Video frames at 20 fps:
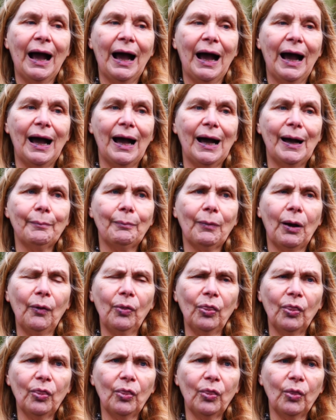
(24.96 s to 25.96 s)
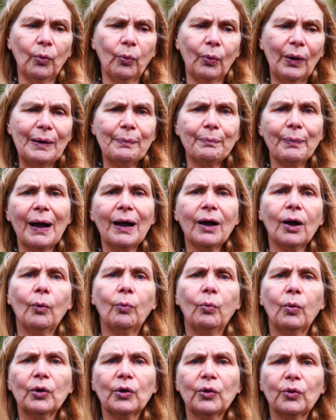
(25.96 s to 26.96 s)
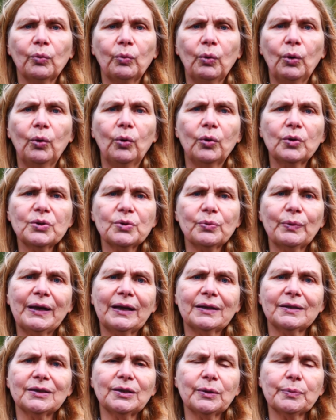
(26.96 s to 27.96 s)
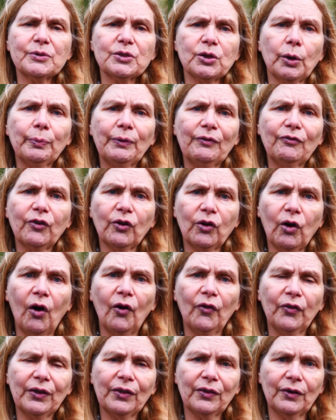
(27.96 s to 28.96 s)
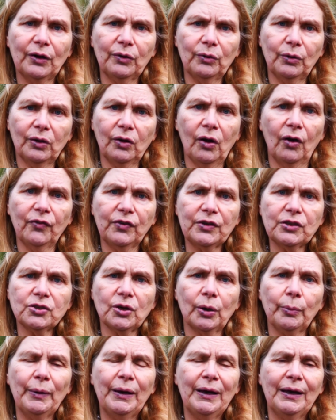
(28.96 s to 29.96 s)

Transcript: On the way back on one of the walks, we ended up stopping for coffee in the local coffee shop,